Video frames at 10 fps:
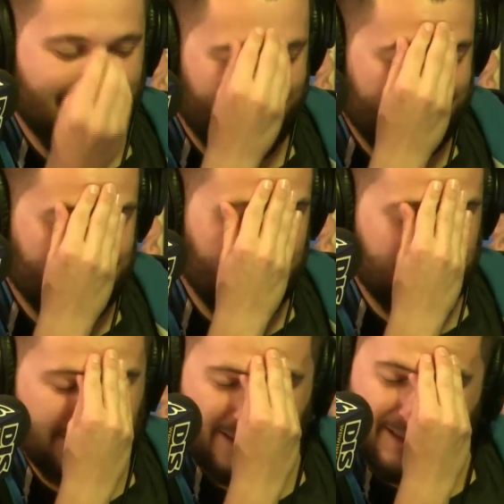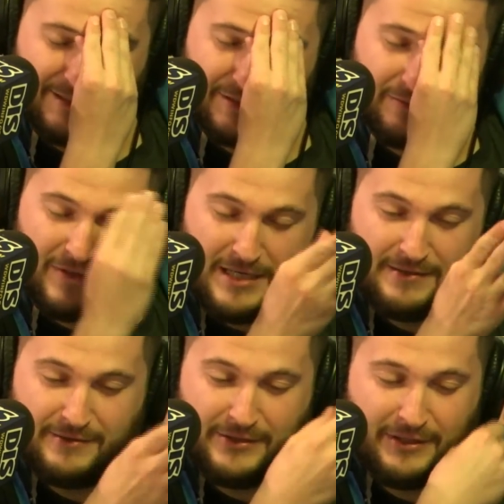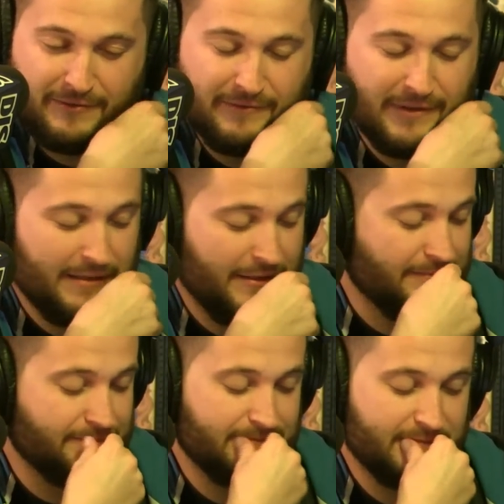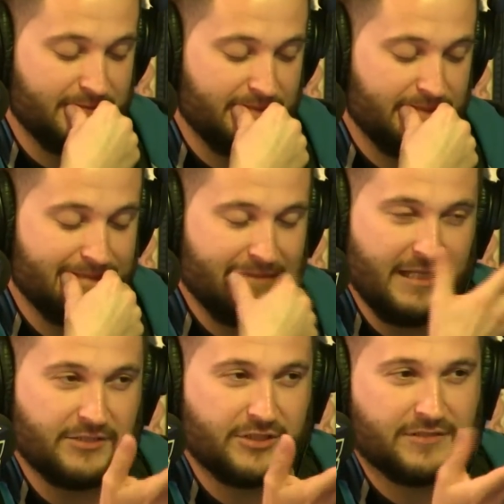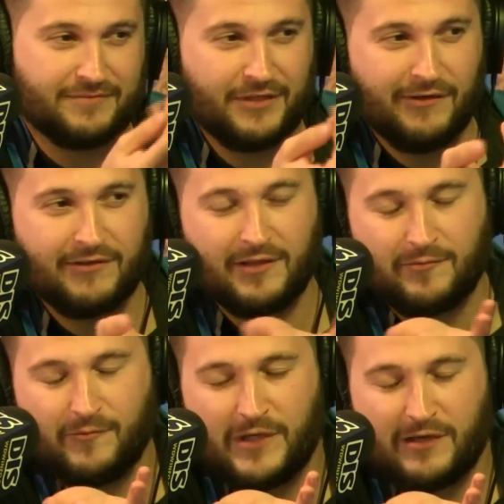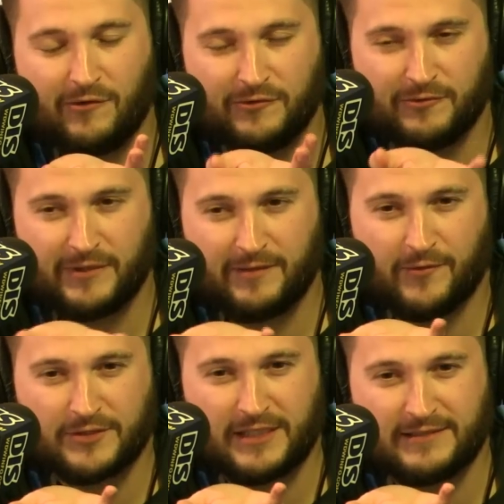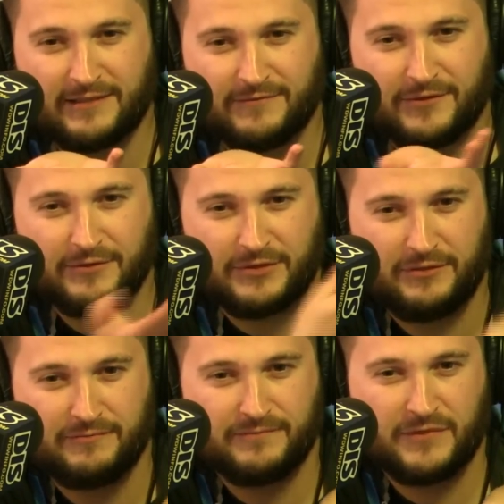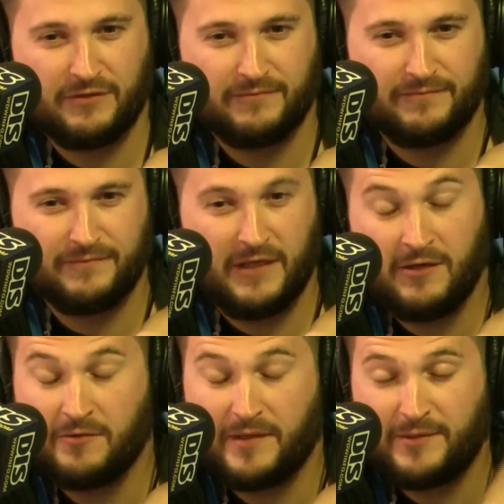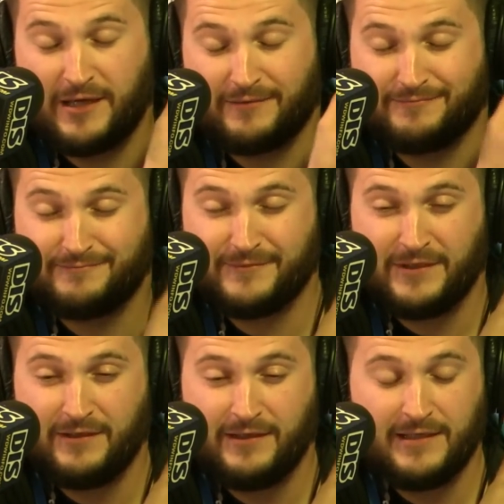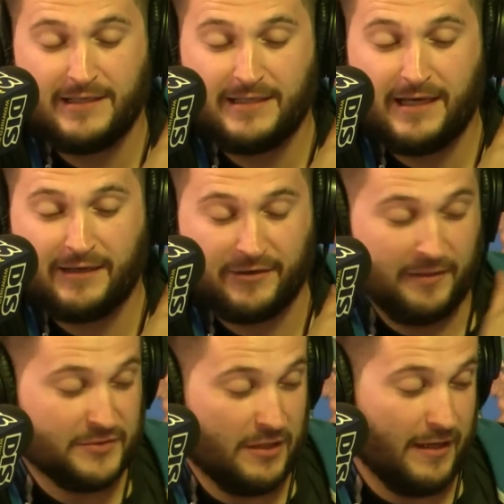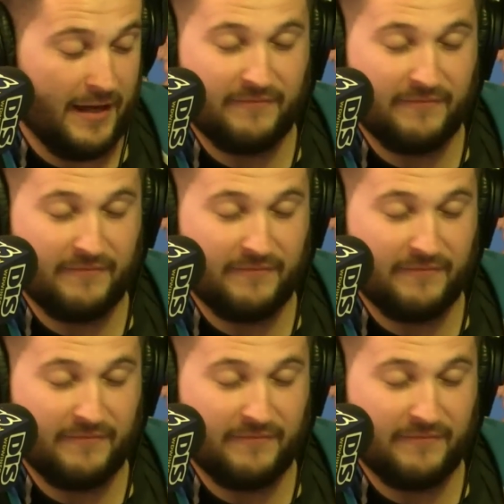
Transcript: I just want, I don't know. But that's just, I think we get older, we get more sensitive to it too. So, I don't know, maybe not. I don't know. I'm sorry.